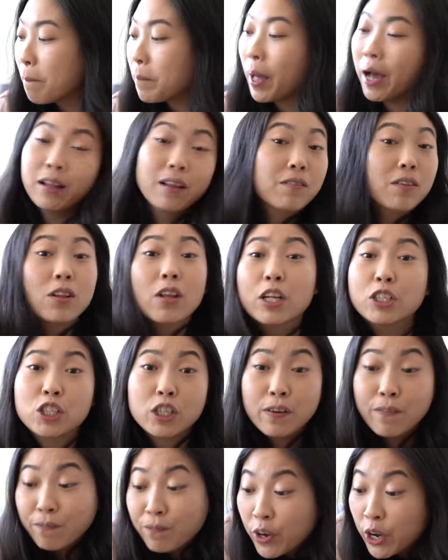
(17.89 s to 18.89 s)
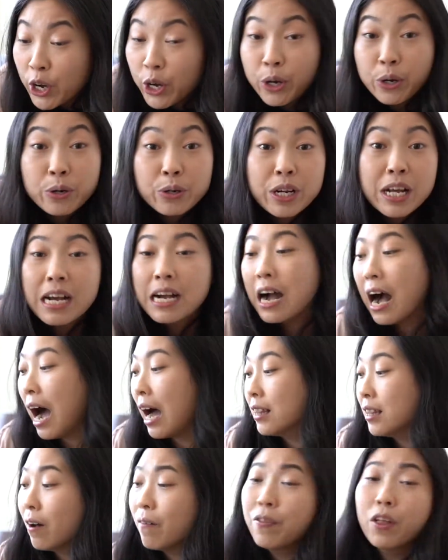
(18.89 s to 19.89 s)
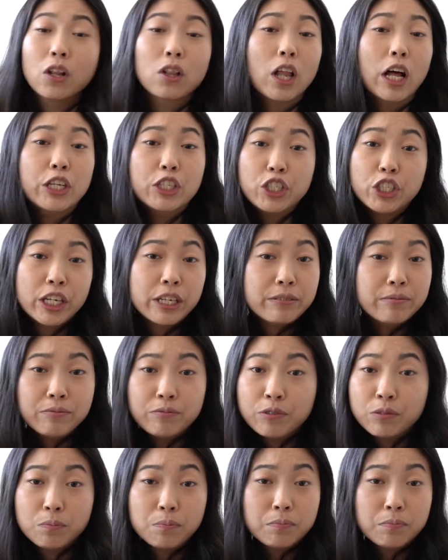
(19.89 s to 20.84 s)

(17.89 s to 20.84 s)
I love the luncheon food. I love the luncheon